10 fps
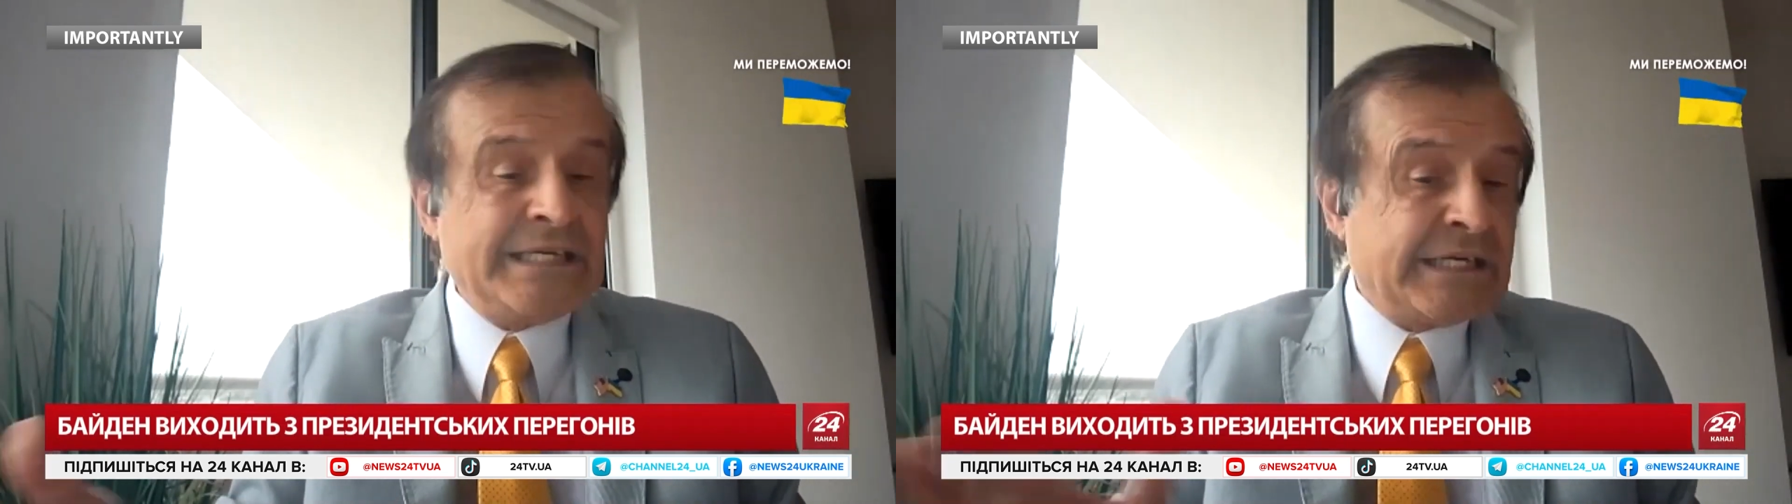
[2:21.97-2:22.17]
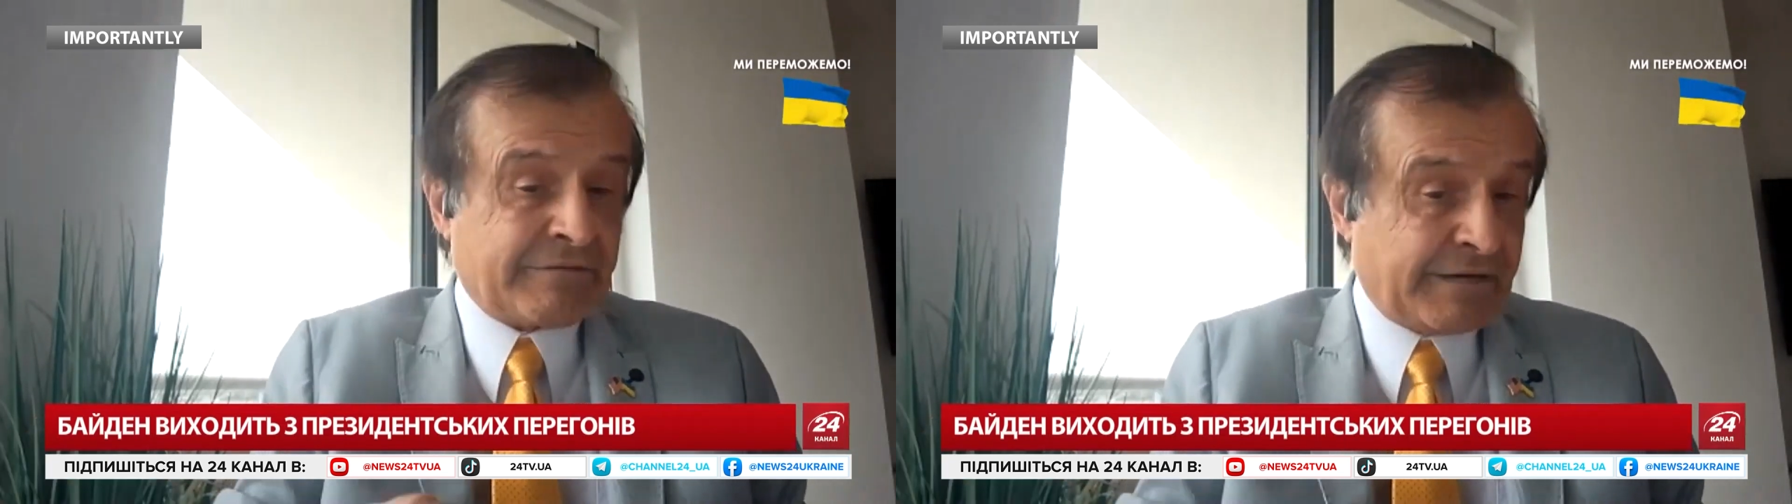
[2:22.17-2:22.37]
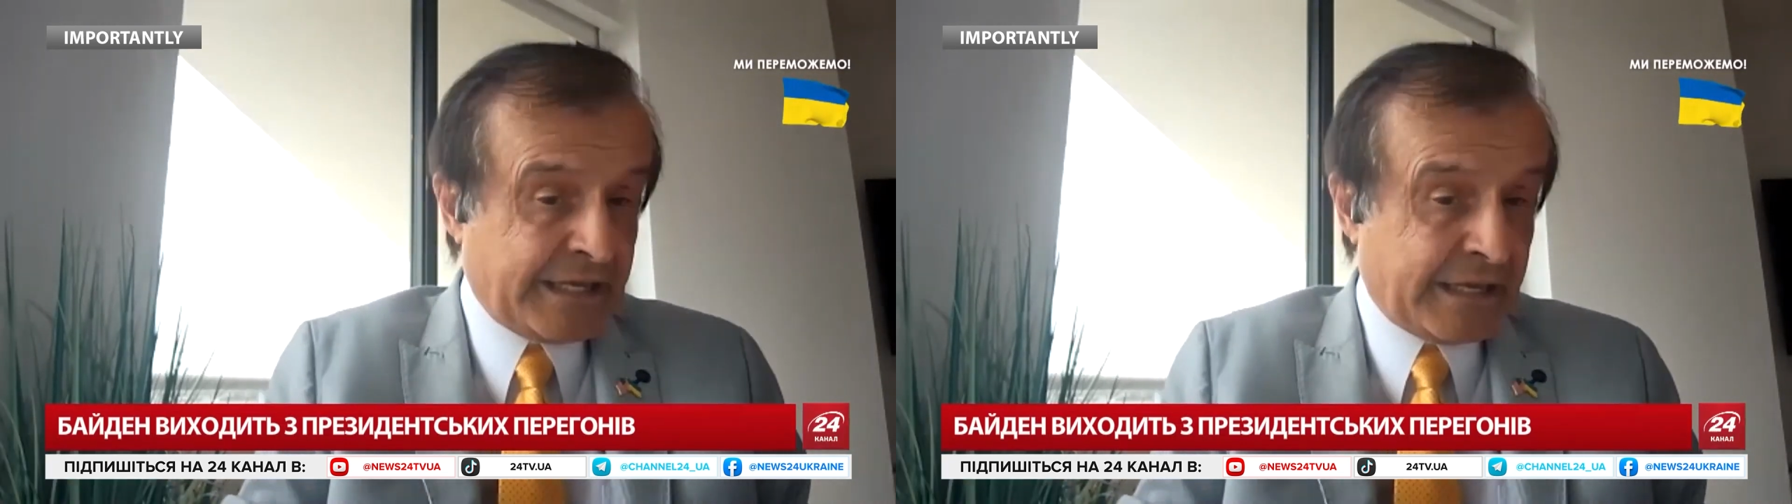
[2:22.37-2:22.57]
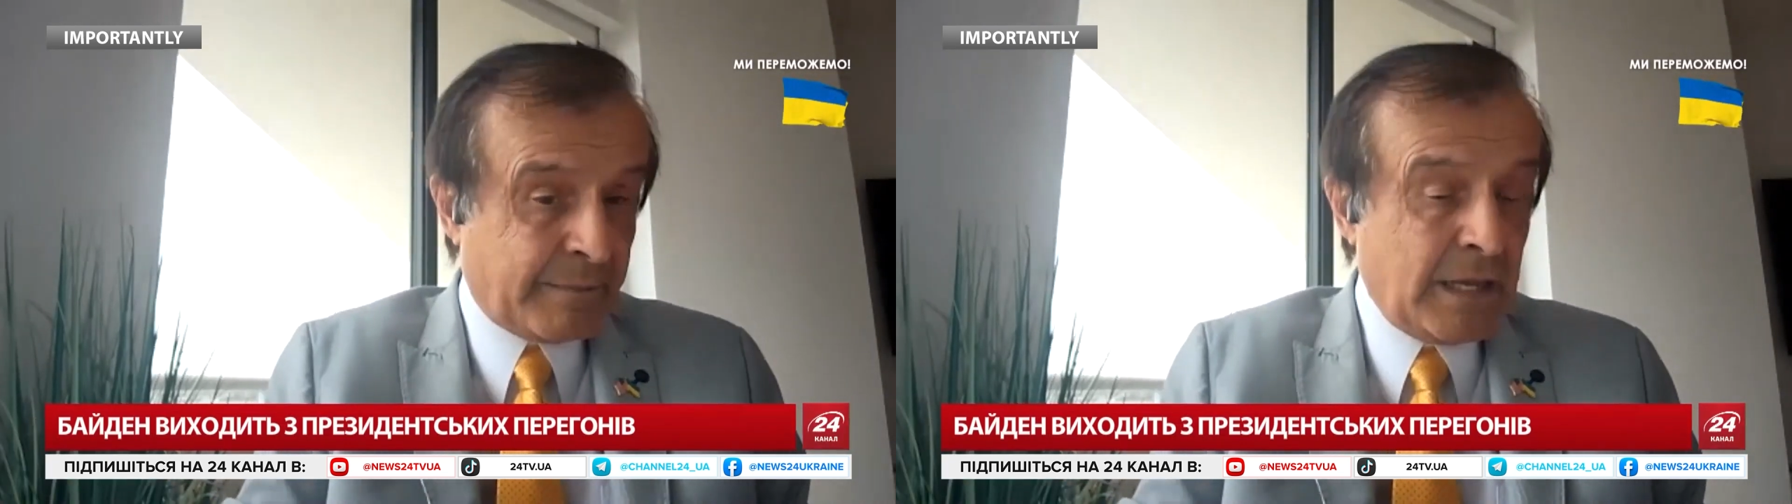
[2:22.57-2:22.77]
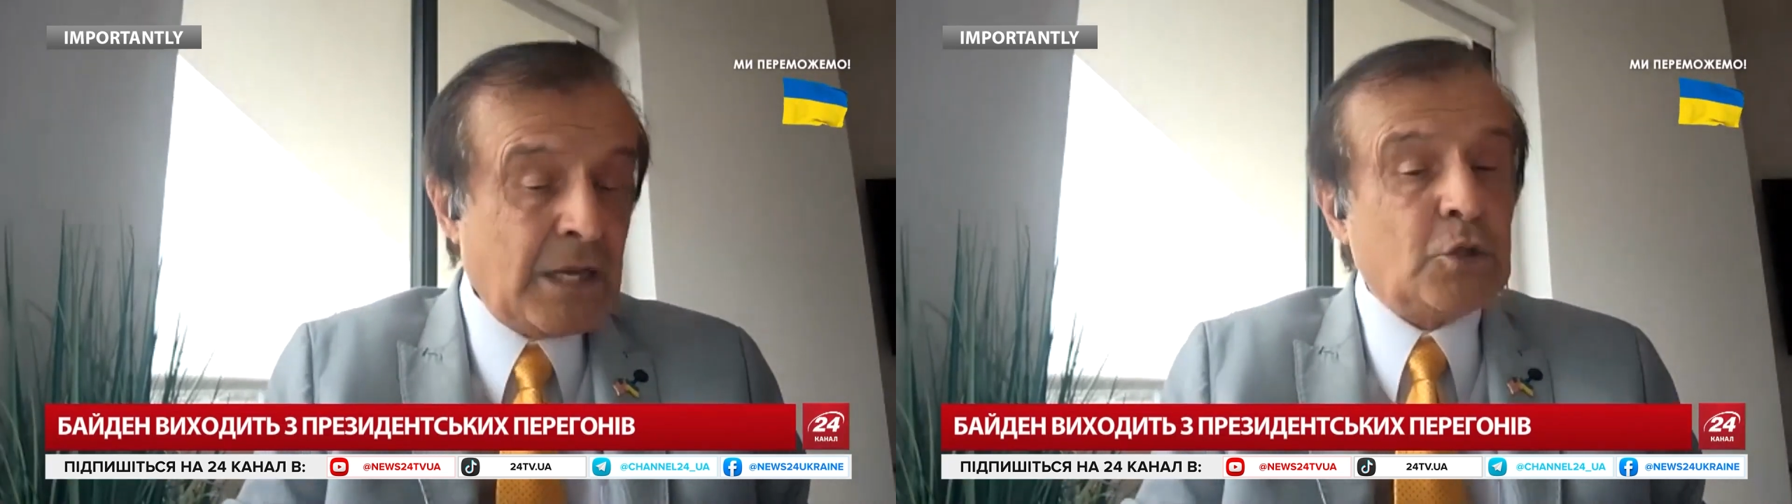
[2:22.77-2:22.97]
but,
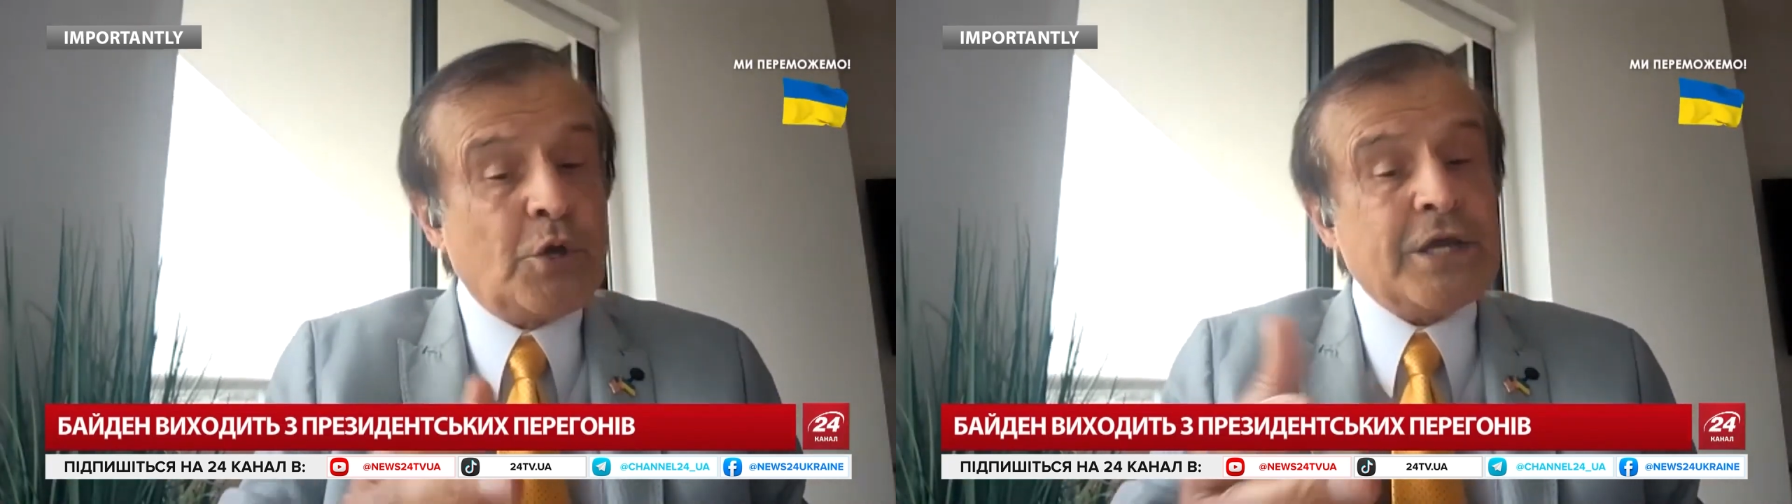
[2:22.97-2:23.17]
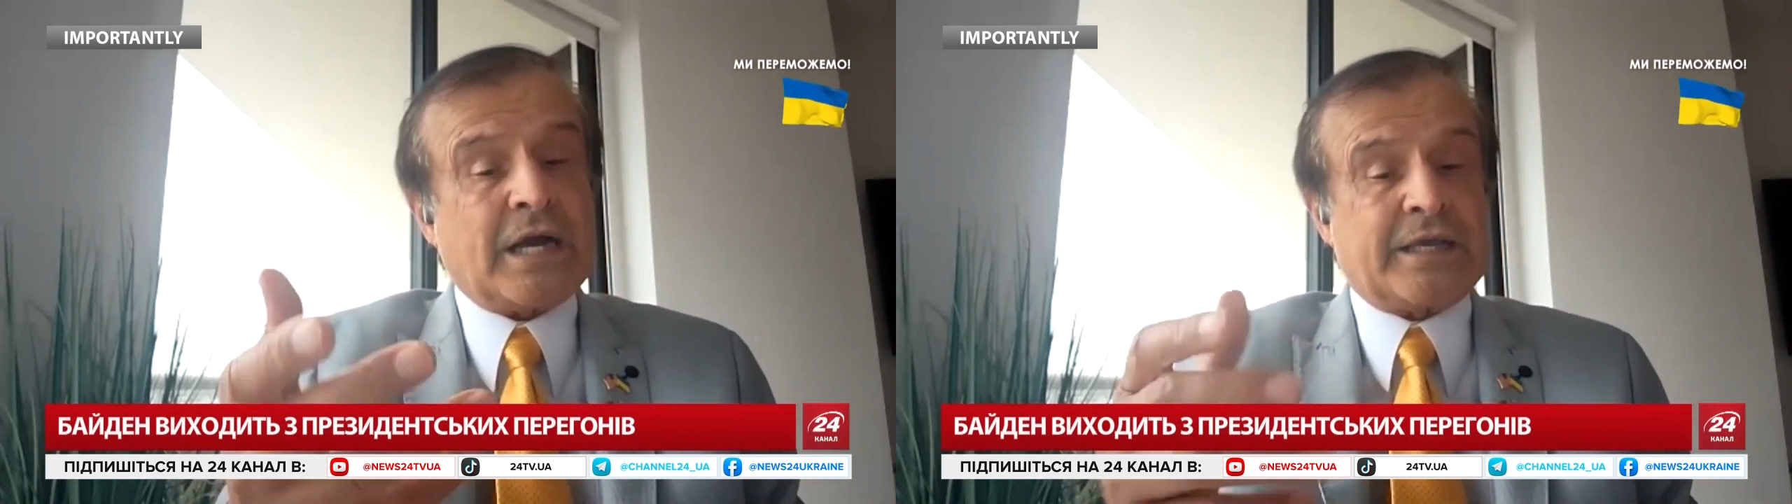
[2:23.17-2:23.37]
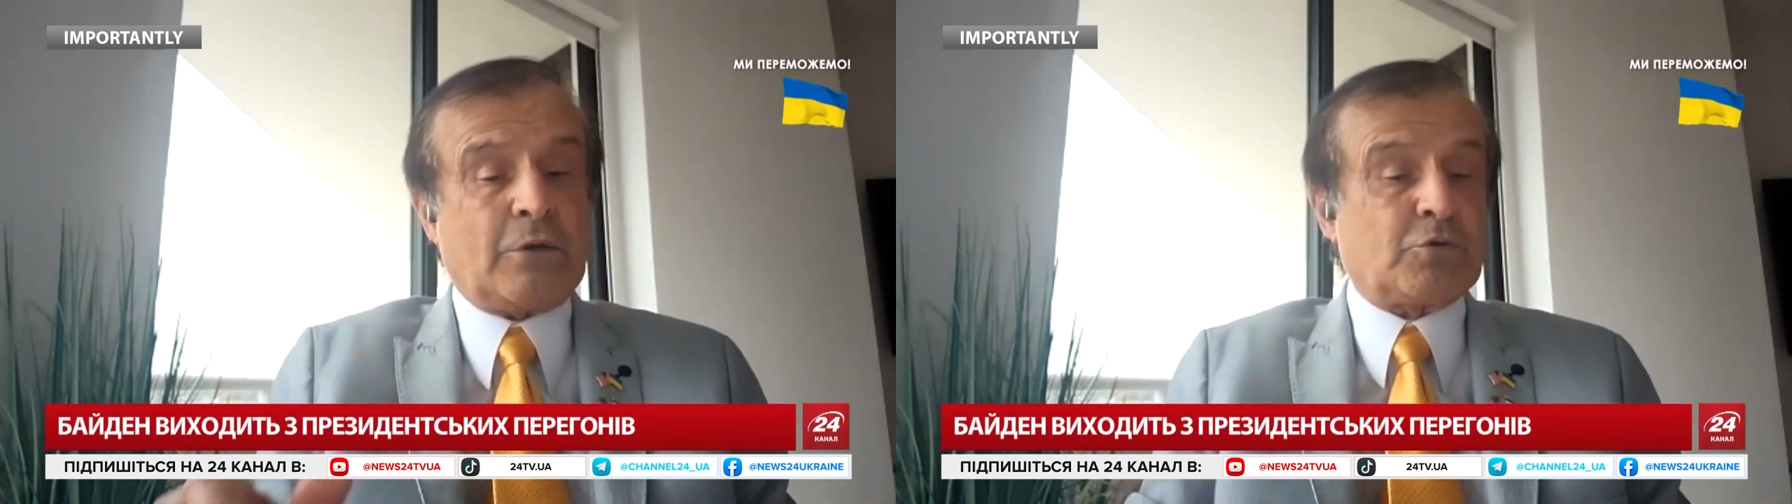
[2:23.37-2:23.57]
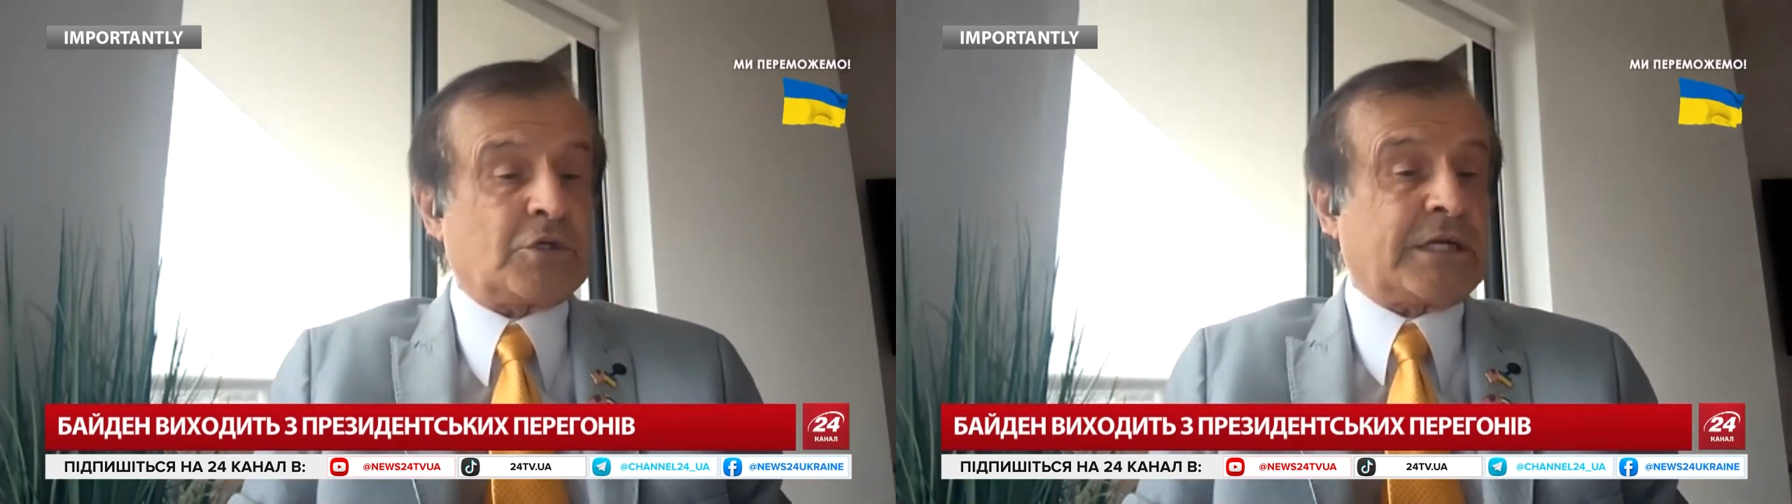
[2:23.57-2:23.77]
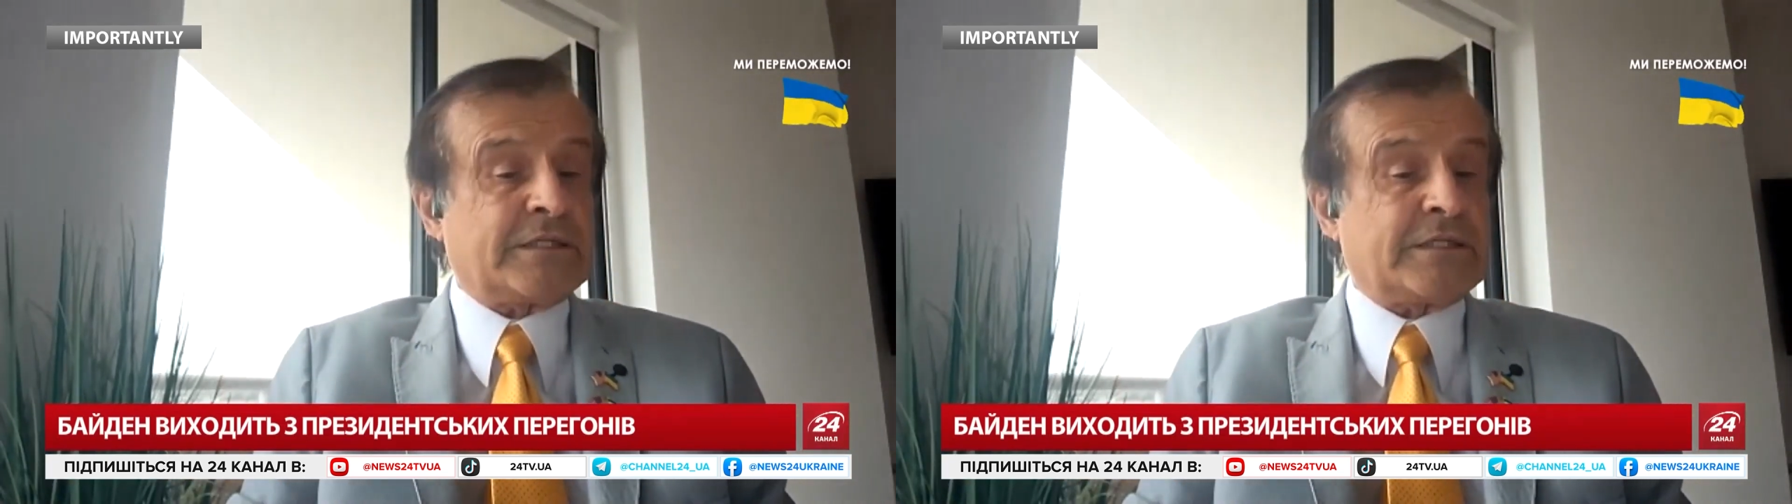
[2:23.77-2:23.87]
as I have already said,